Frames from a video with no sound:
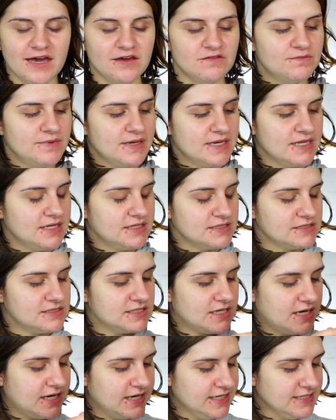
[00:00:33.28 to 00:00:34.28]
I've been
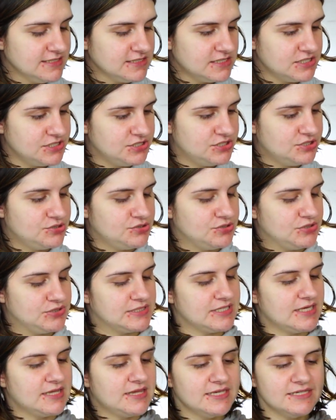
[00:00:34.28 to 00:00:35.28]
dying to
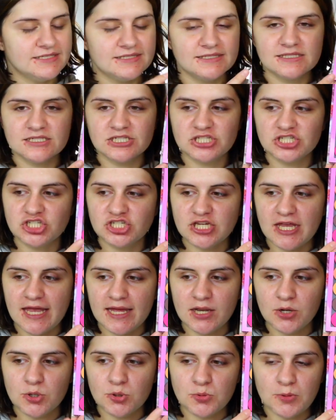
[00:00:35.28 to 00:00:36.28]
use this
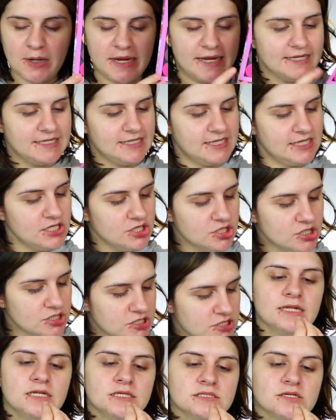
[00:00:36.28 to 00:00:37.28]
shade right
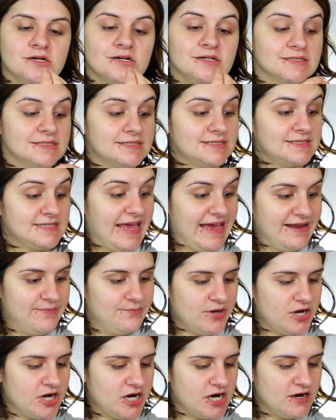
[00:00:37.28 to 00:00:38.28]
here. It is called
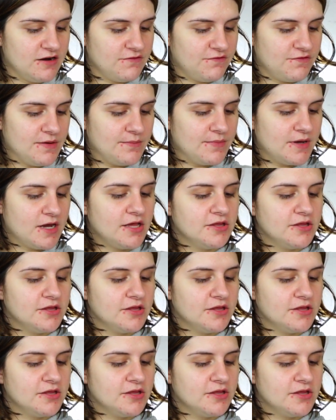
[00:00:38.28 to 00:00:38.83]
Sandbar from